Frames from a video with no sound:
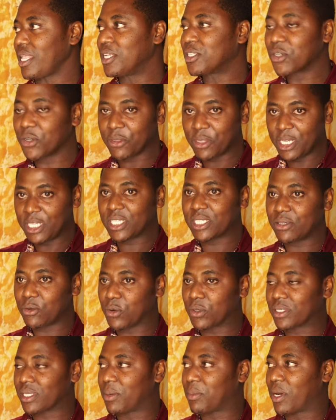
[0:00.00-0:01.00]
So this
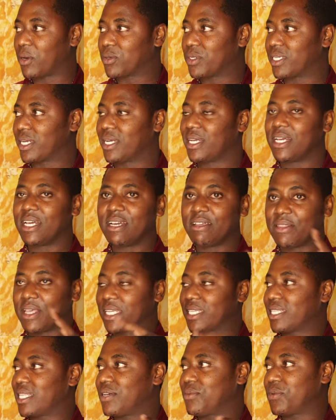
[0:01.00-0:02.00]
was about the
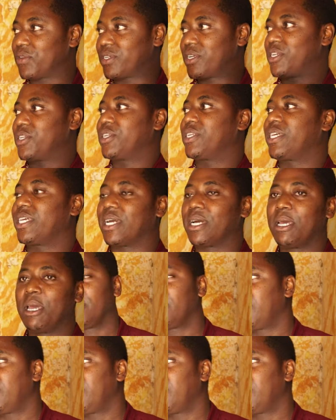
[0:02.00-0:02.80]
slave trade in here.